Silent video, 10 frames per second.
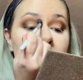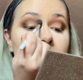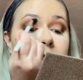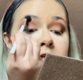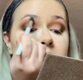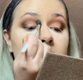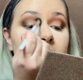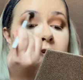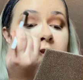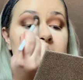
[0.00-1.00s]
make sure
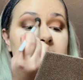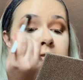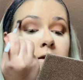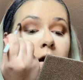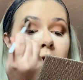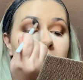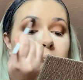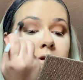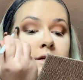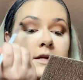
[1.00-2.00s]
everything's
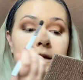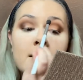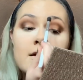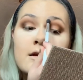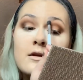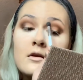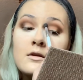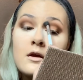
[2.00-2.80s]
blended in